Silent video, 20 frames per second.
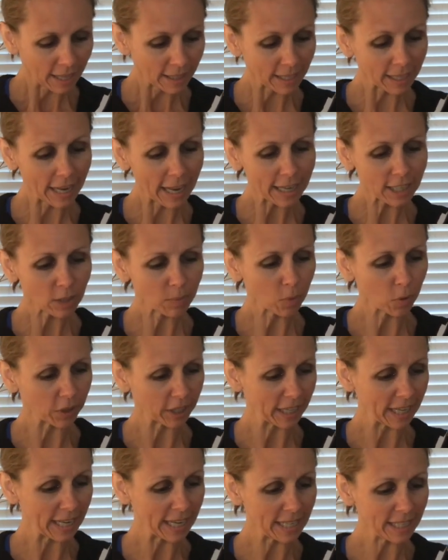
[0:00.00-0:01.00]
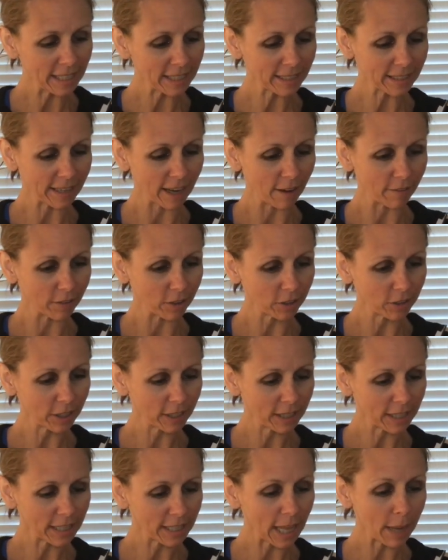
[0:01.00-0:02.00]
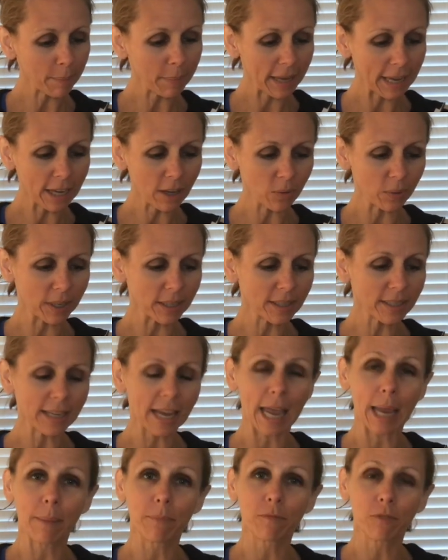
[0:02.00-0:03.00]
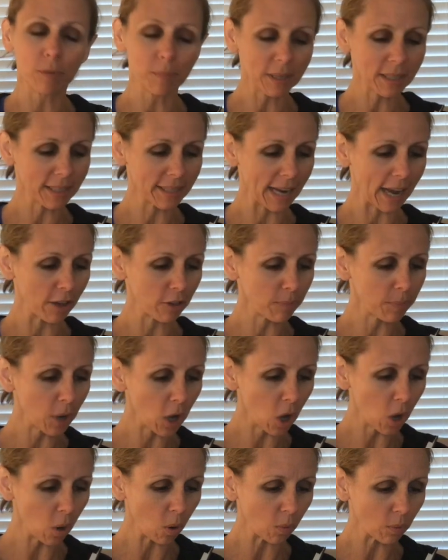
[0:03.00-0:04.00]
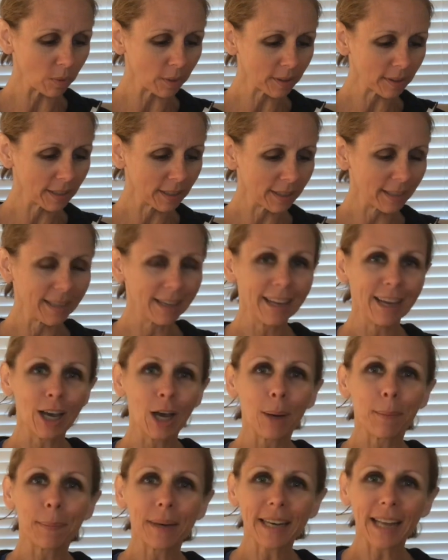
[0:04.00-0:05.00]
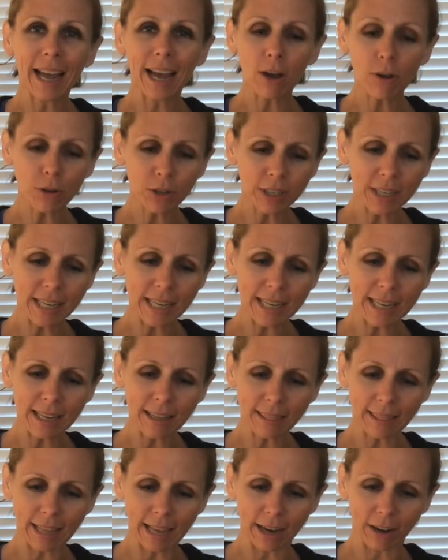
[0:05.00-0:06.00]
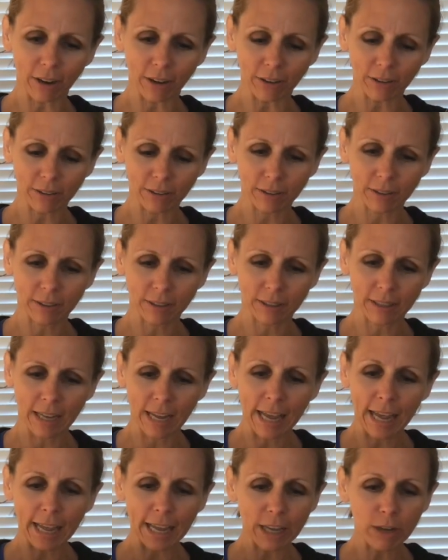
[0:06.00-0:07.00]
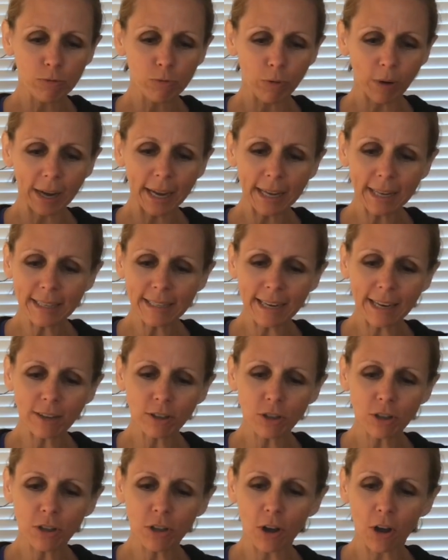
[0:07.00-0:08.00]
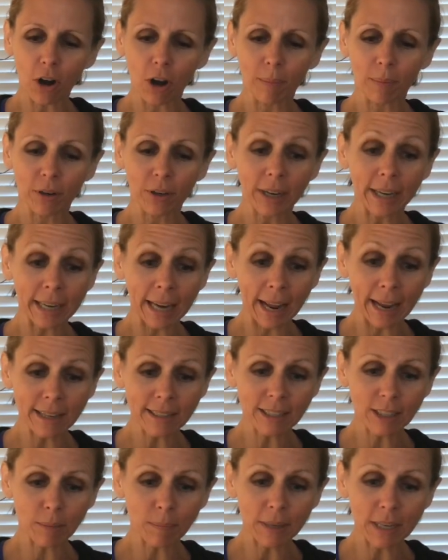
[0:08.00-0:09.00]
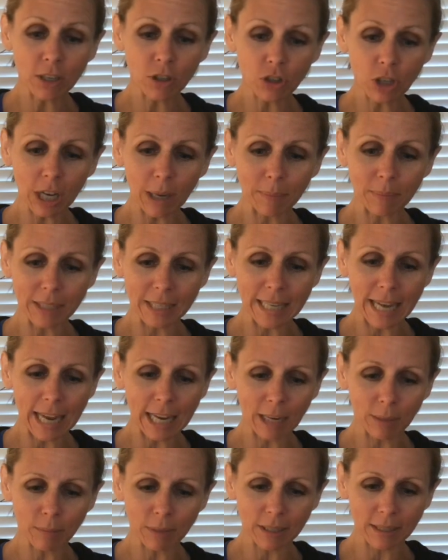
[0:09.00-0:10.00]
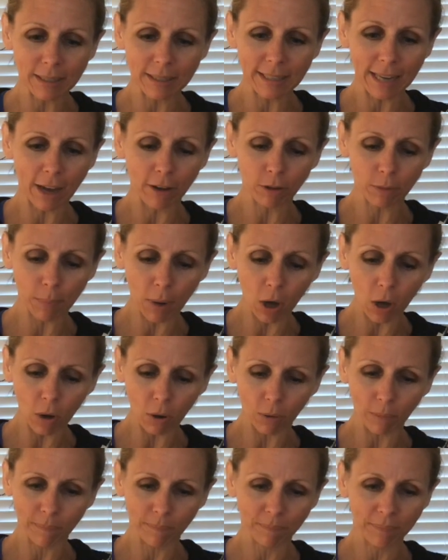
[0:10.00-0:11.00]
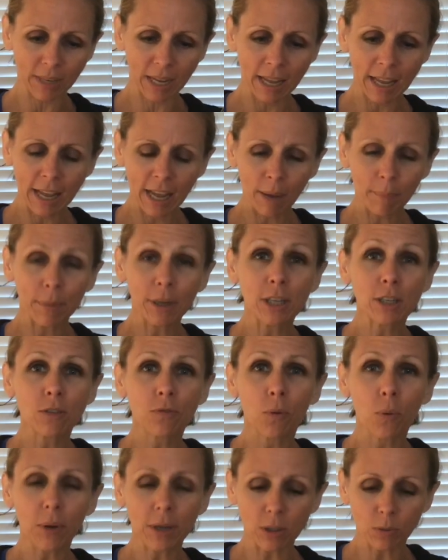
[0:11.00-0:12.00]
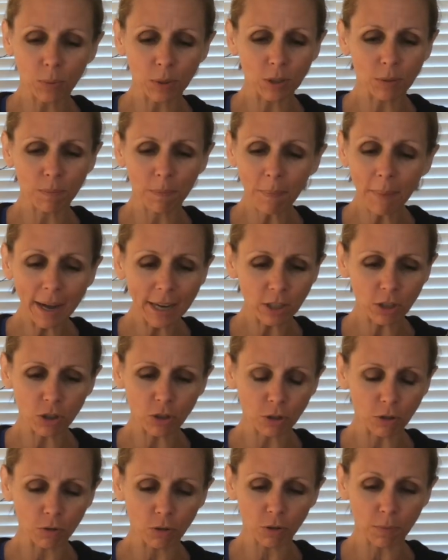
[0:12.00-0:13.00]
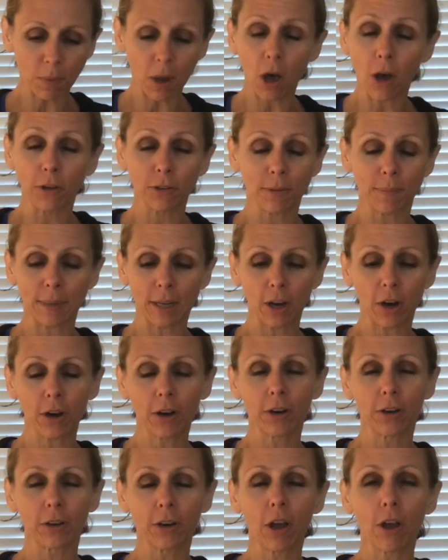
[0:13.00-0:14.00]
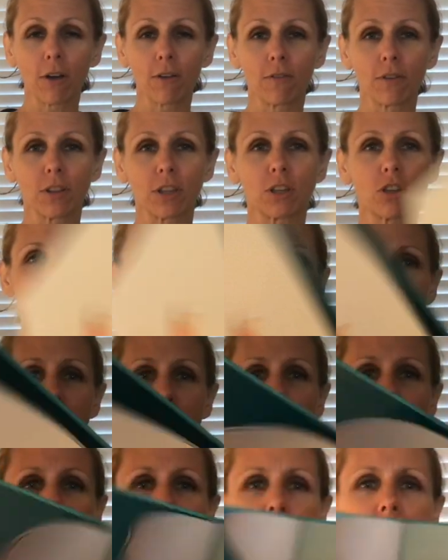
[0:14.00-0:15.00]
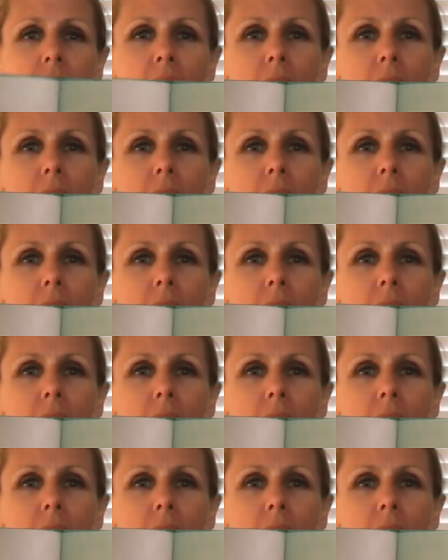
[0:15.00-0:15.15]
The next morning, he discovered that penguins came from the South Pole. But how could he get there? He ran down to the harbor and asked a big ship to take him to the South Pole. But his voice was much too small to be heard over the ship's horn.